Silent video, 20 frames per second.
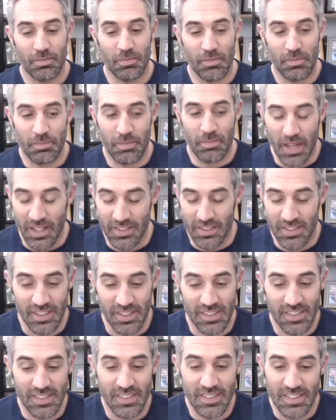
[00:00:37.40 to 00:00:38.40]
Man, did,
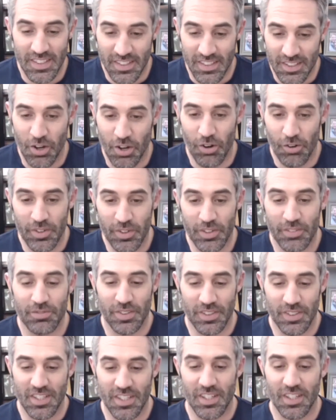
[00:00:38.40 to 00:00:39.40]
did COVID
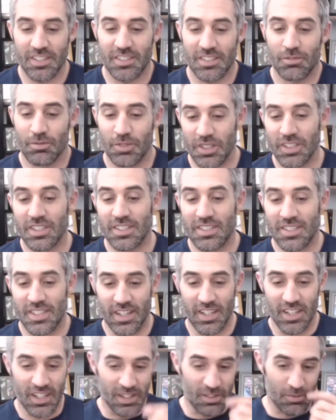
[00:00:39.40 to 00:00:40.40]
fatigue really set
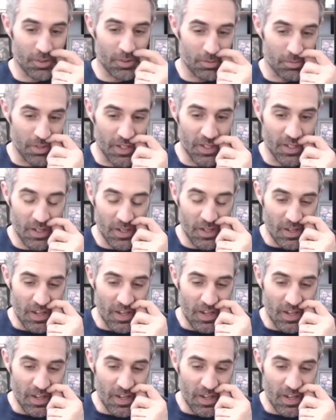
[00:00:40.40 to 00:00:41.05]
in with me